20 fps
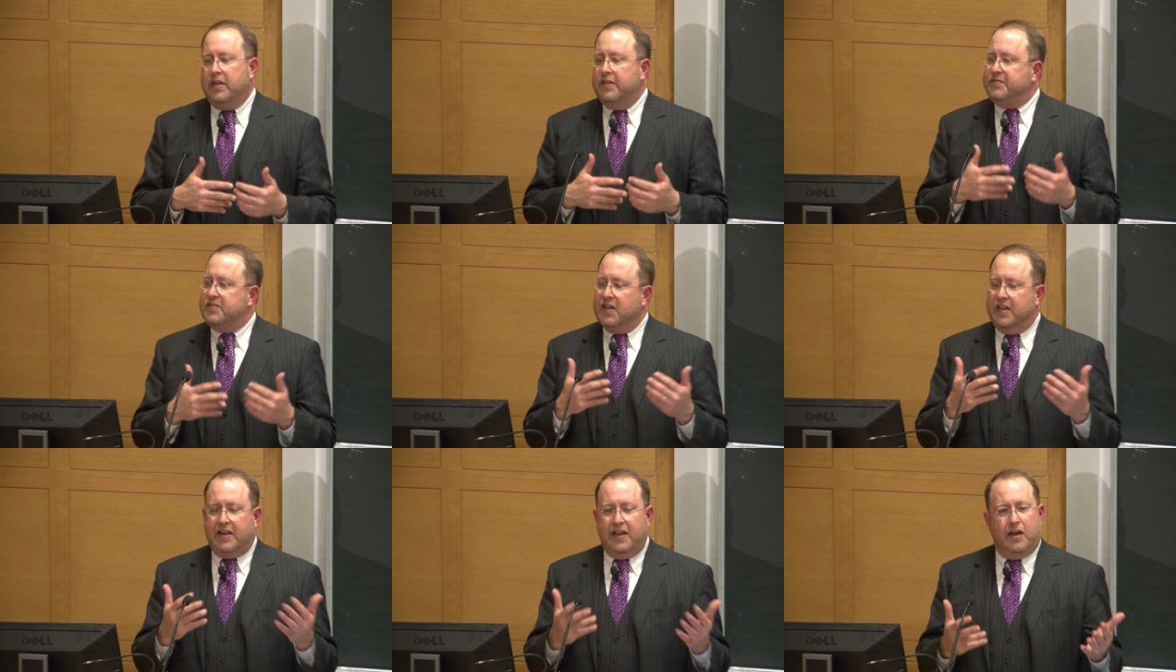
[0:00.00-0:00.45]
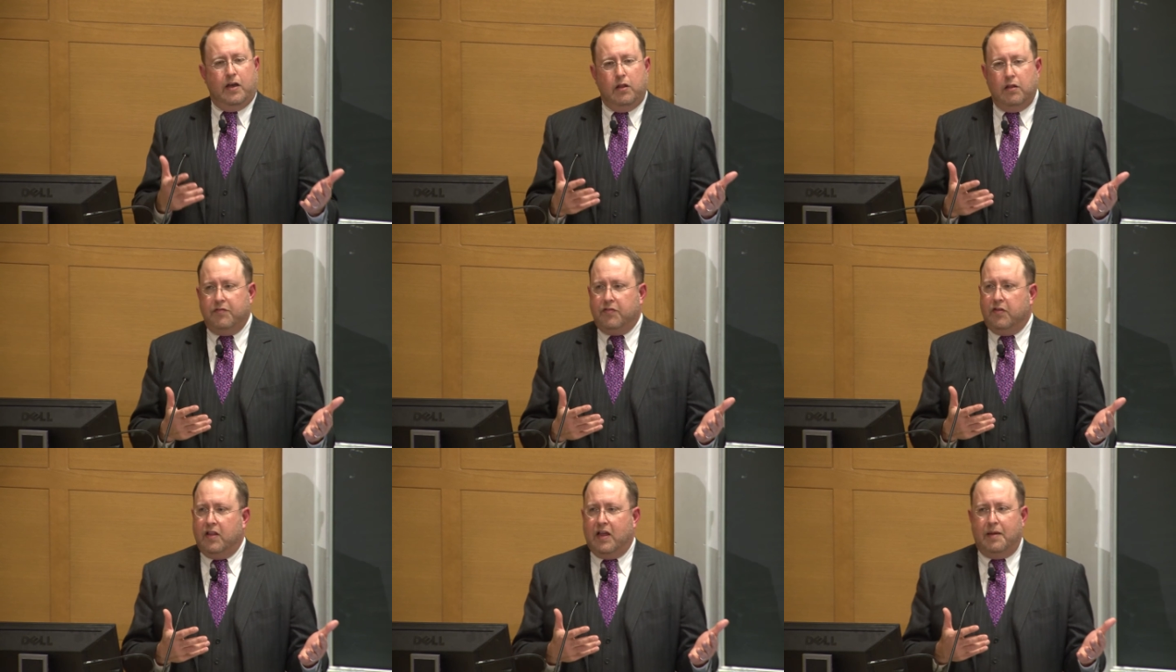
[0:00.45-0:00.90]
They've done a
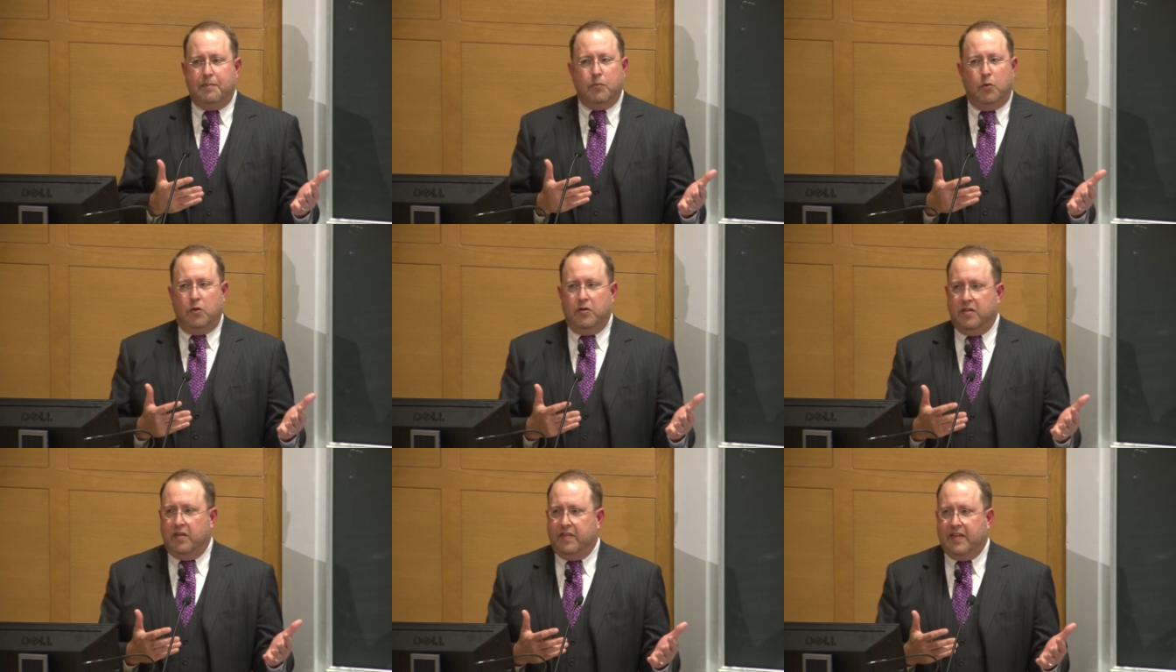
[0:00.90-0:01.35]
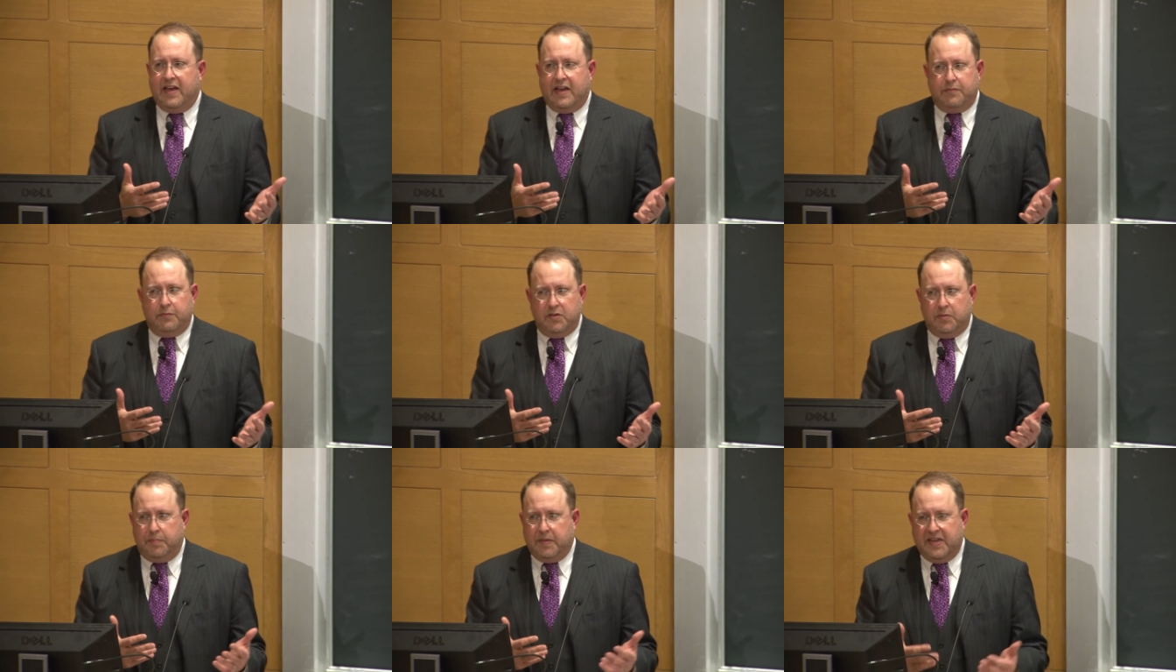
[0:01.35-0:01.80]
hell of a lot more than
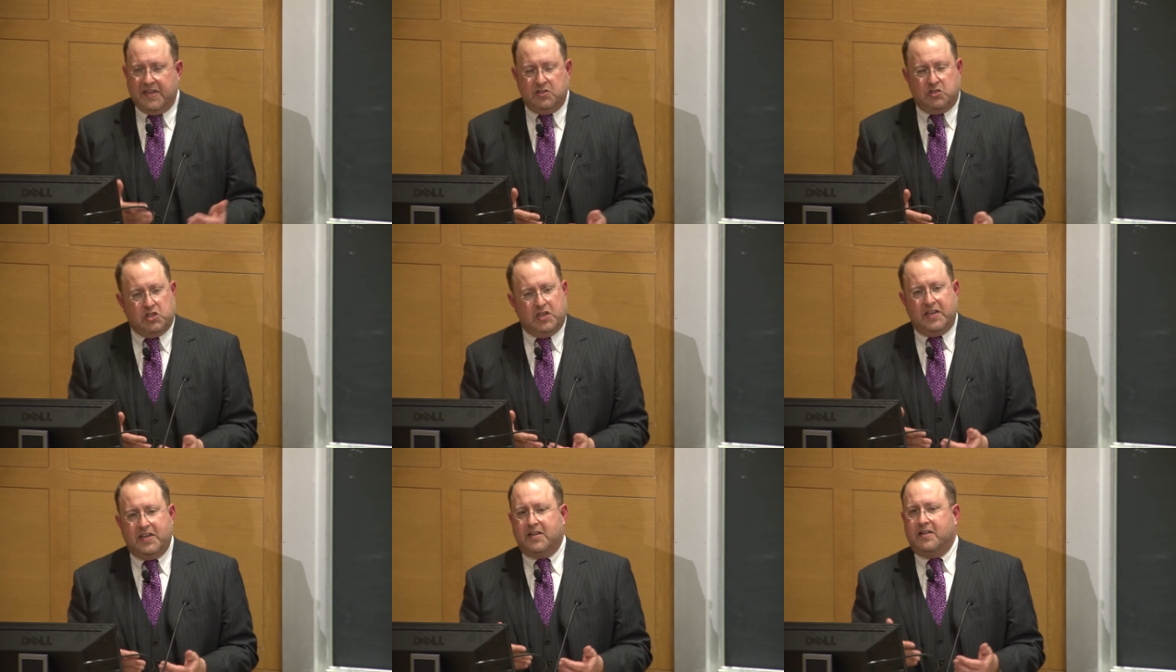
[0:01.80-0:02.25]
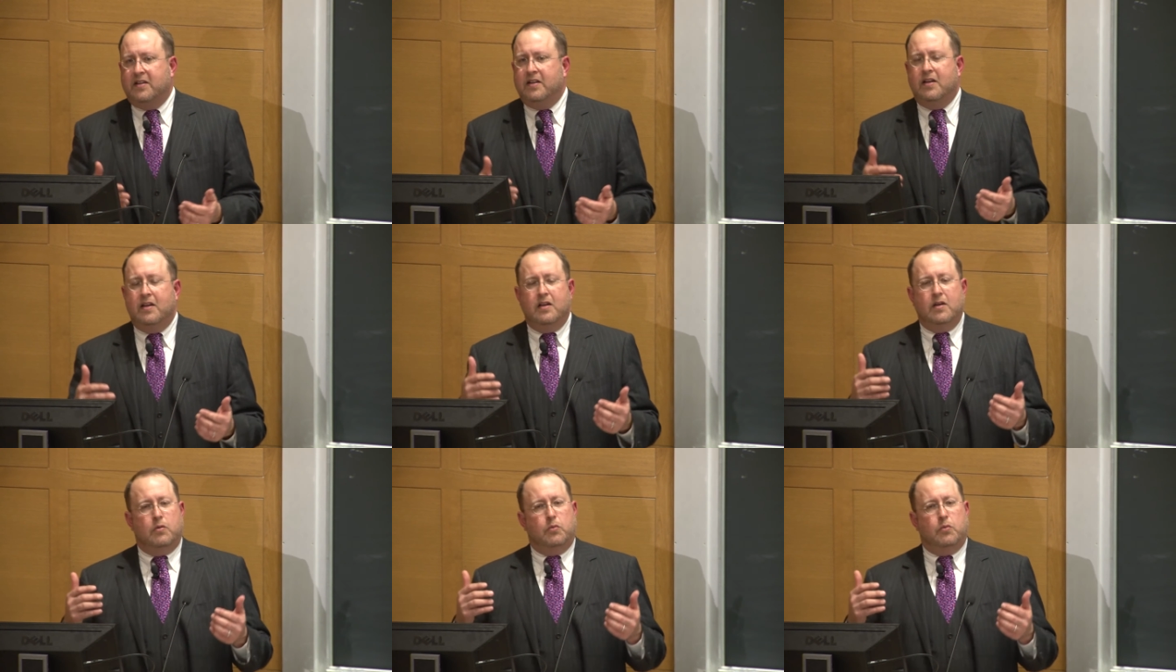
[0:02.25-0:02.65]
that with Beijing,